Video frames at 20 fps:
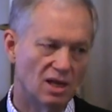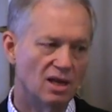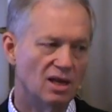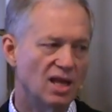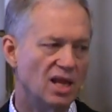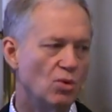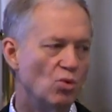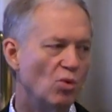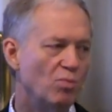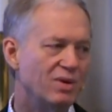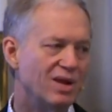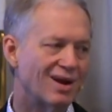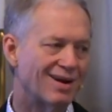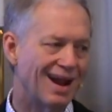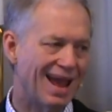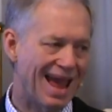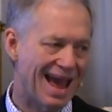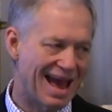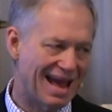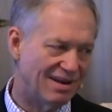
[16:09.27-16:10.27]
He will be our
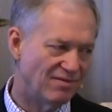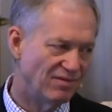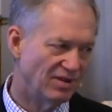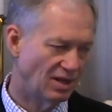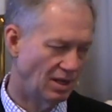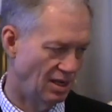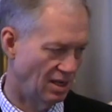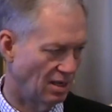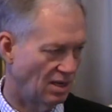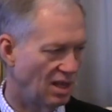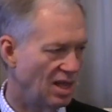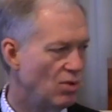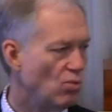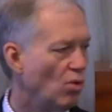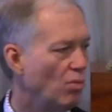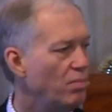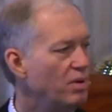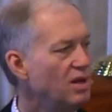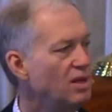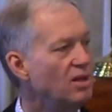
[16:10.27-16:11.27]
advocate. He
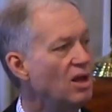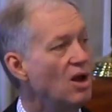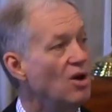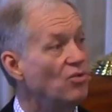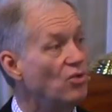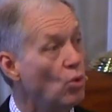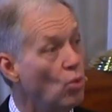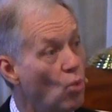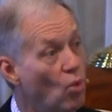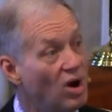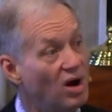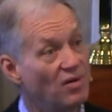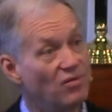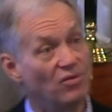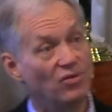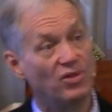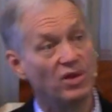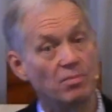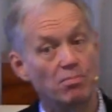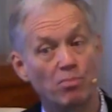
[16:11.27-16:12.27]
will be the
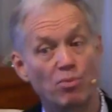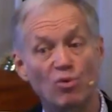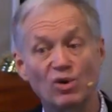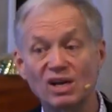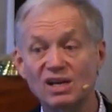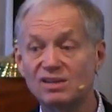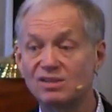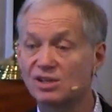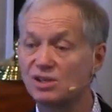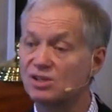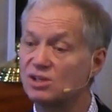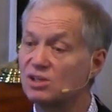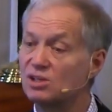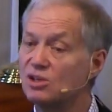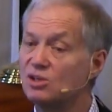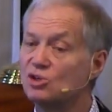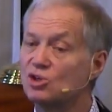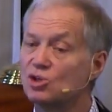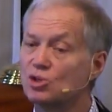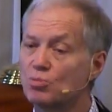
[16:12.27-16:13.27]
one that brings us
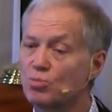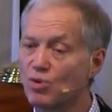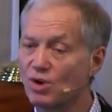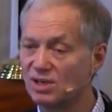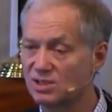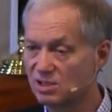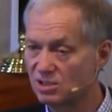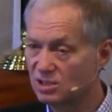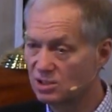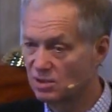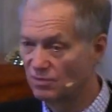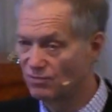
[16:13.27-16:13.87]
into the presence